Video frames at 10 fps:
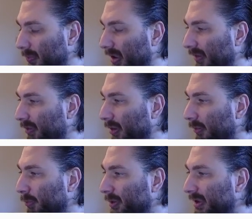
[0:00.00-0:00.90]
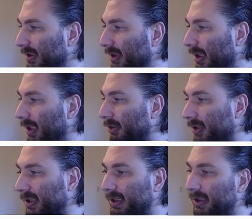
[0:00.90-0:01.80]
if they're not pushing either
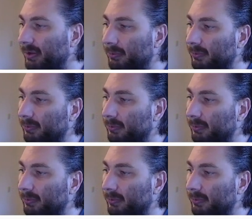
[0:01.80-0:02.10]
key,